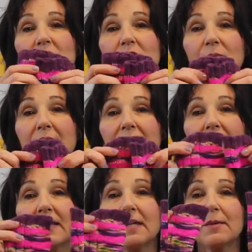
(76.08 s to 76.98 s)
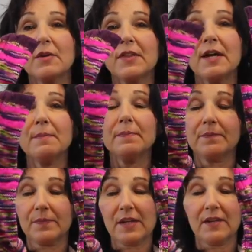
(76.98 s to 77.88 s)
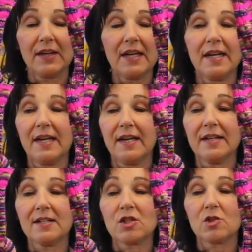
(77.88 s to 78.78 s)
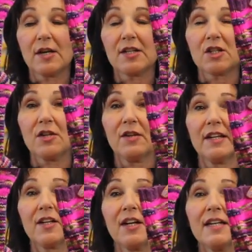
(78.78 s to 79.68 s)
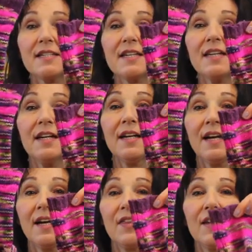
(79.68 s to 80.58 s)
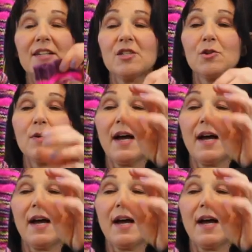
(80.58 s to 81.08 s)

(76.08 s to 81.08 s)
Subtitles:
sure what I think about them. They stretched out like crazy. They do